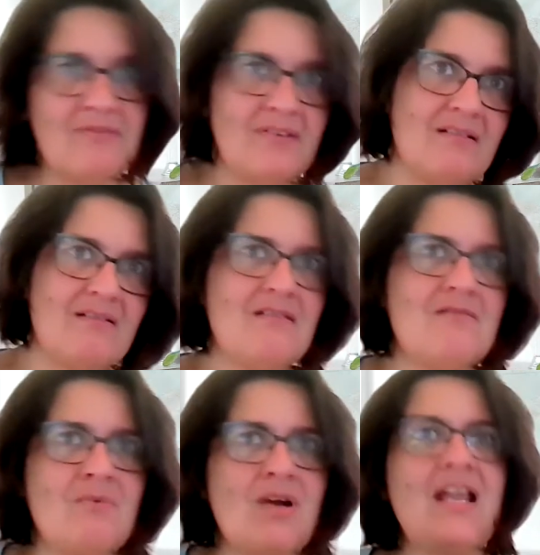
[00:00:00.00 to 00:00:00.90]
Or
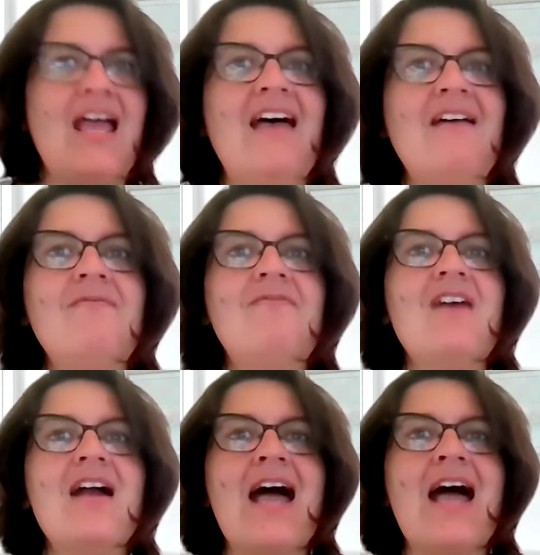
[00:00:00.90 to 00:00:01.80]

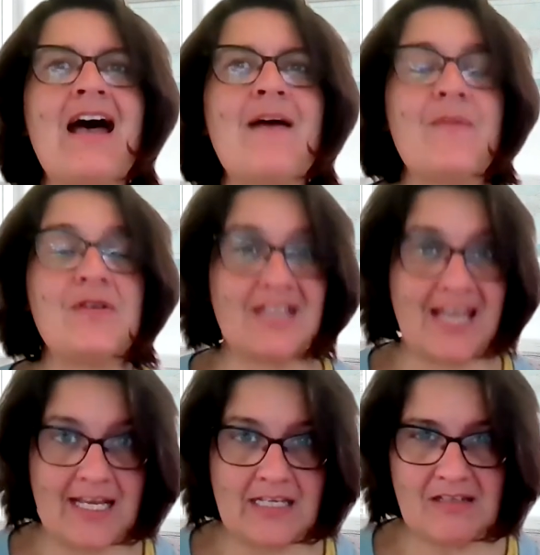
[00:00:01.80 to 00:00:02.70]
whatever happened
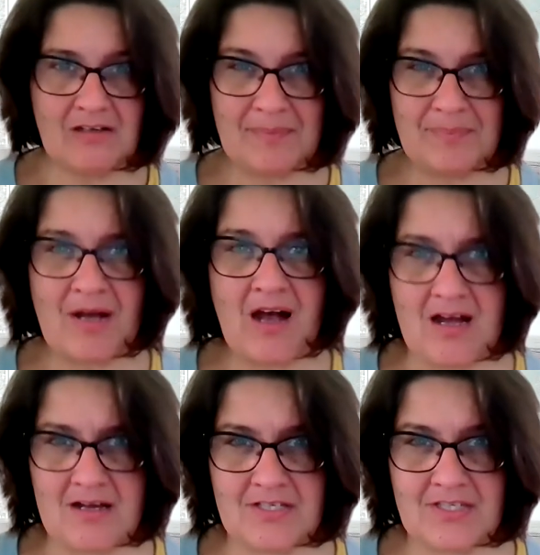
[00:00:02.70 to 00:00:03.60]
in your
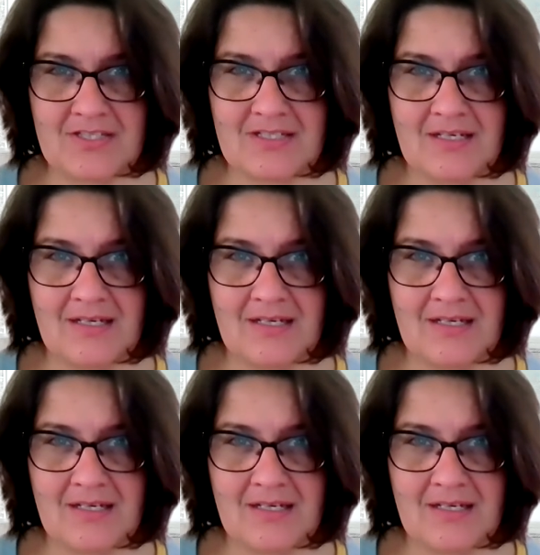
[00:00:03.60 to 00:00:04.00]
past.